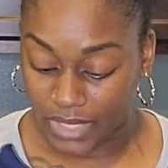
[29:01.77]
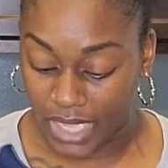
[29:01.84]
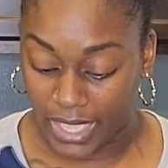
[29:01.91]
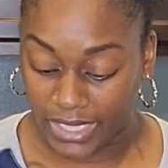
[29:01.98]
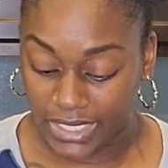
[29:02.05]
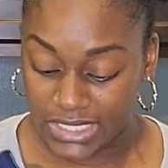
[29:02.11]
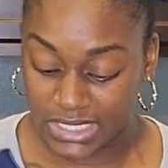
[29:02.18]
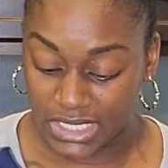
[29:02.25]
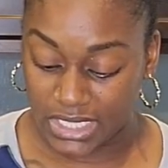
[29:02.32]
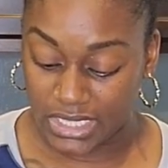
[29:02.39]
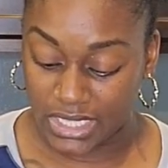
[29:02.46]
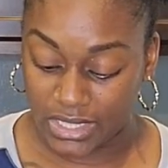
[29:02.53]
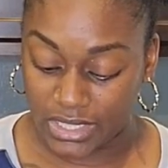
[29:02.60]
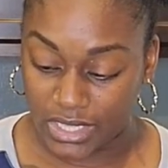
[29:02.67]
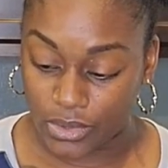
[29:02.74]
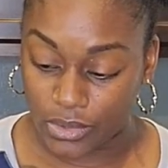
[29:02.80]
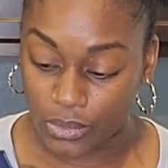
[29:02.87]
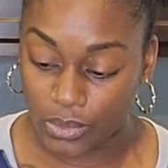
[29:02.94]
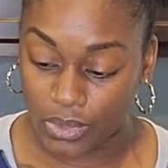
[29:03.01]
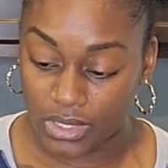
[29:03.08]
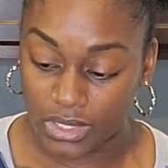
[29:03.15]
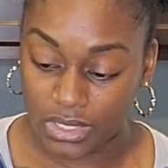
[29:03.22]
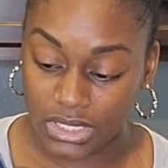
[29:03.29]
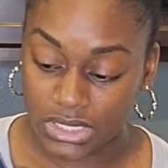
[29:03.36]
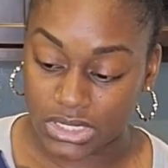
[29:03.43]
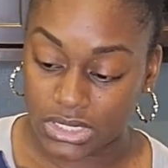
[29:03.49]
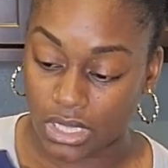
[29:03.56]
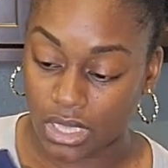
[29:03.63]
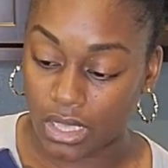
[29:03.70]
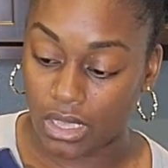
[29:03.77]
I could see that there was